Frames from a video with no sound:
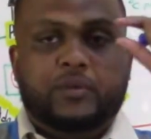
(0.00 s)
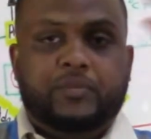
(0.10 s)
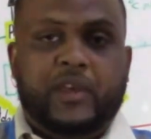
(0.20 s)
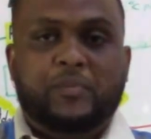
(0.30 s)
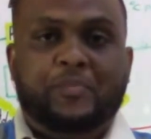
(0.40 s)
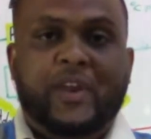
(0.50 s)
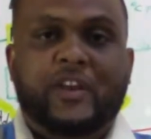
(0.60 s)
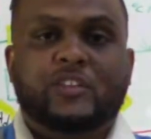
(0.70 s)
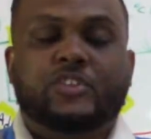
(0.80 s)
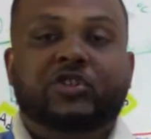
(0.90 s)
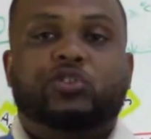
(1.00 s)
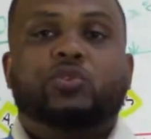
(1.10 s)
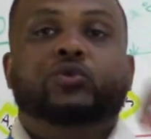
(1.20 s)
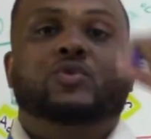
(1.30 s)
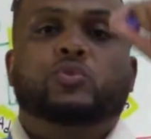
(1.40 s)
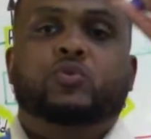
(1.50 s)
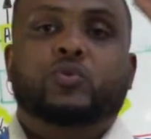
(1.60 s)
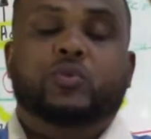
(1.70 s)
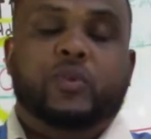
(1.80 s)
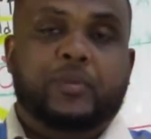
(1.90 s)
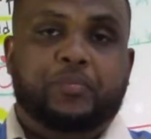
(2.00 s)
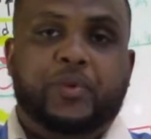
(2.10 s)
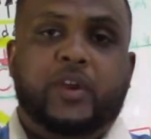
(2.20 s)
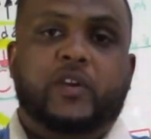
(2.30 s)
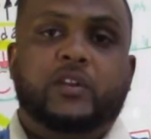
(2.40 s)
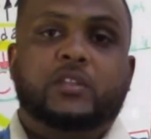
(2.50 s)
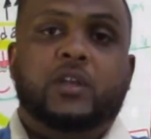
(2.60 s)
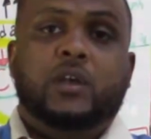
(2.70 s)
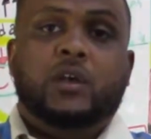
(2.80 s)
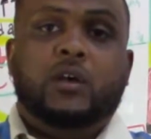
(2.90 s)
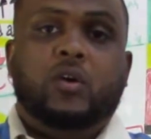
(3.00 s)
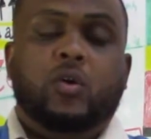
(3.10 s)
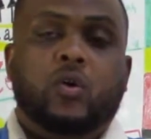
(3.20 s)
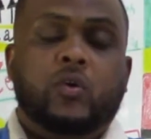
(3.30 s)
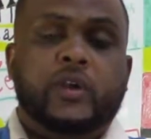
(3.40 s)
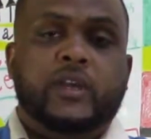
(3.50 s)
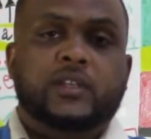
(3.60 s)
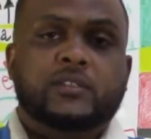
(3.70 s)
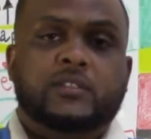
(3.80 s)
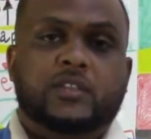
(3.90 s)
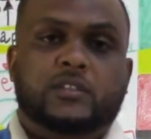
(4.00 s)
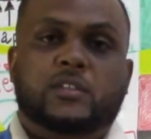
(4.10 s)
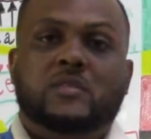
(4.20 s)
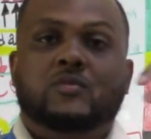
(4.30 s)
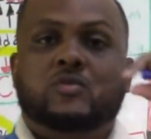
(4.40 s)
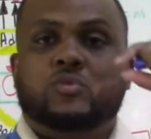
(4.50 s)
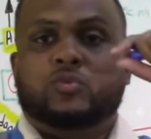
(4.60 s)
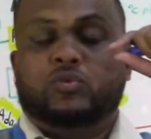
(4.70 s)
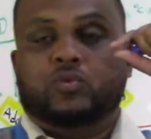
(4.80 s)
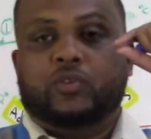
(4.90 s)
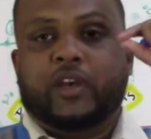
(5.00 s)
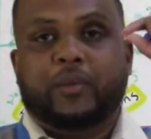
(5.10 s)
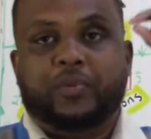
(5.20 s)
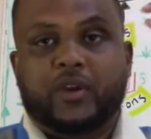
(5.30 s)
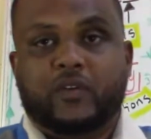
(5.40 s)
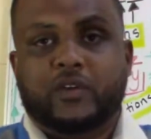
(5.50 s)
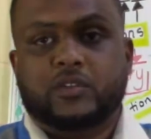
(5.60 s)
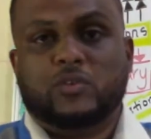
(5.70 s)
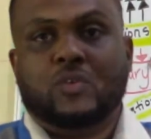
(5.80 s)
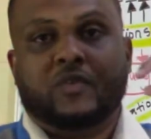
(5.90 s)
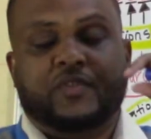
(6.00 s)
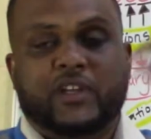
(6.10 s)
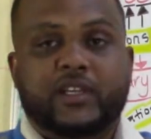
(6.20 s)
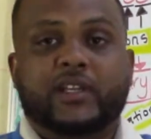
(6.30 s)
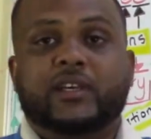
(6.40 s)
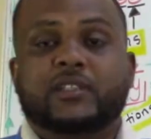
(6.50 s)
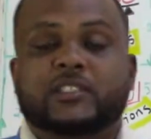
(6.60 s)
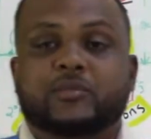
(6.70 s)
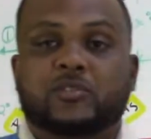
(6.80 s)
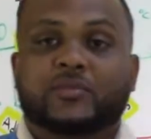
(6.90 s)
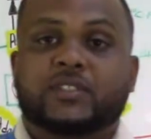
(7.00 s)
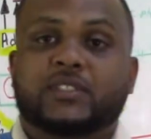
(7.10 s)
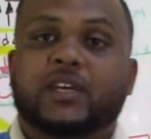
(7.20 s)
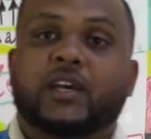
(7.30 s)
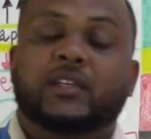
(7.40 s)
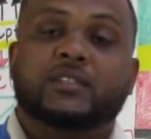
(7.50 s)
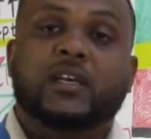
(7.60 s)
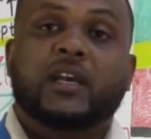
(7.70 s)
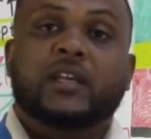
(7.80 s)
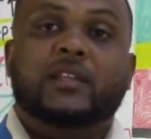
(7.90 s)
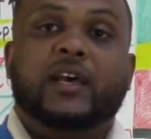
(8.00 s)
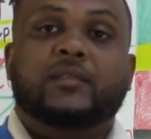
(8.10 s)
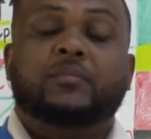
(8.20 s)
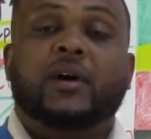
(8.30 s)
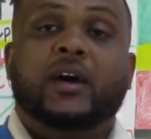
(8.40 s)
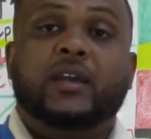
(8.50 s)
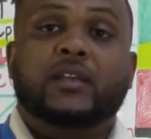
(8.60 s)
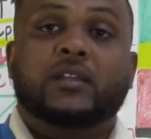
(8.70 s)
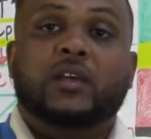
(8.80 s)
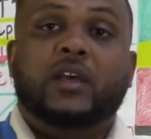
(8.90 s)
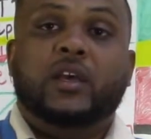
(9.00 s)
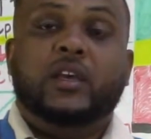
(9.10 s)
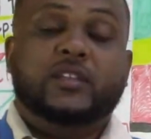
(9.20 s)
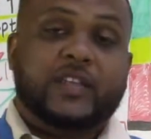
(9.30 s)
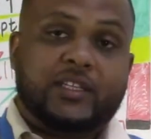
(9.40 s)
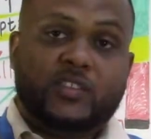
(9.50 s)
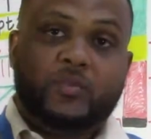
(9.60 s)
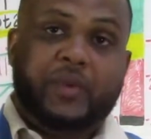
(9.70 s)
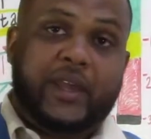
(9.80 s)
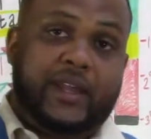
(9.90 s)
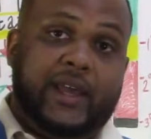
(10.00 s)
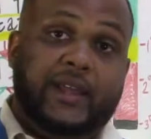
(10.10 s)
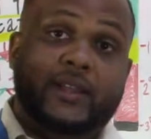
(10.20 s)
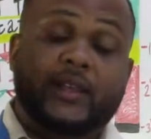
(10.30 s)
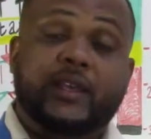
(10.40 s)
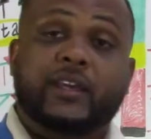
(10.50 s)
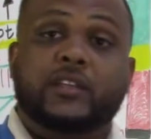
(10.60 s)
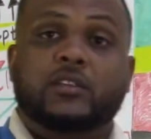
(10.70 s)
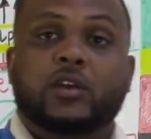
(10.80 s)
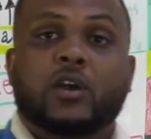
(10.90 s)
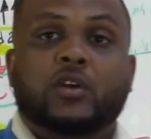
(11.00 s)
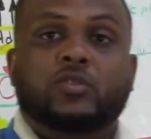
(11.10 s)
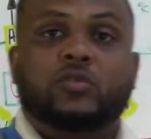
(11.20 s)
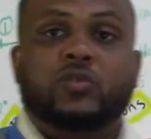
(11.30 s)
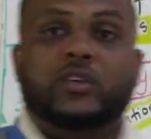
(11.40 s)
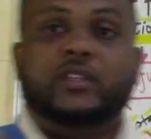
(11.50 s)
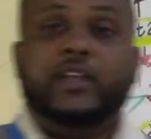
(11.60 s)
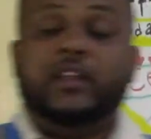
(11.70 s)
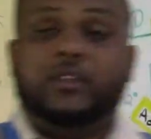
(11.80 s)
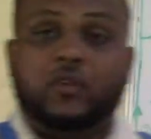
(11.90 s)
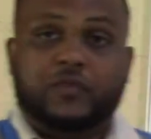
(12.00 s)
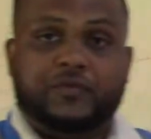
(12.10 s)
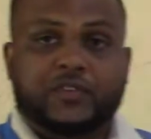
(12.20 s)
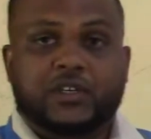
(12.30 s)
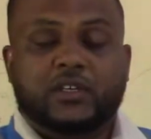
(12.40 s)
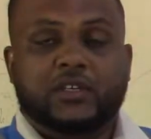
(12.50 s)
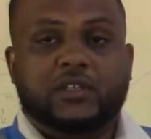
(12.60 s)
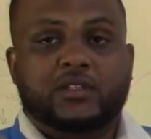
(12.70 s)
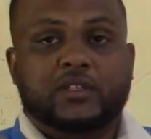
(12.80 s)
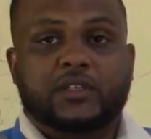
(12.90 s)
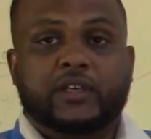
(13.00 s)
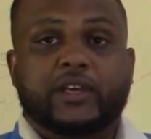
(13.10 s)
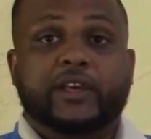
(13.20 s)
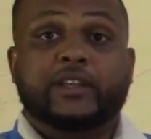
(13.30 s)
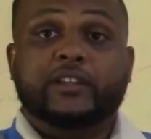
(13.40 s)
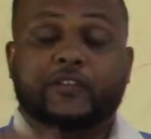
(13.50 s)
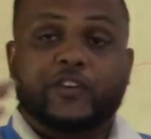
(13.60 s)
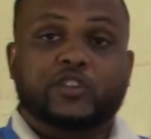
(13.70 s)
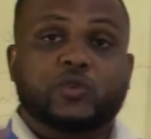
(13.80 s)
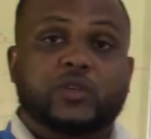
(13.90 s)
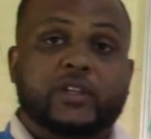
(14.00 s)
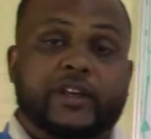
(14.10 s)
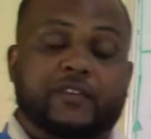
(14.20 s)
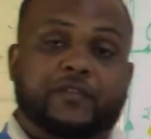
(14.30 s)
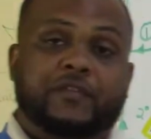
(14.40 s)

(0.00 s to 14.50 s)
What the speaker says: impaired tissue, to impaired organ system, to the appearance of clinical symptoms and signs that might exacerbate and lead to the death of the individual if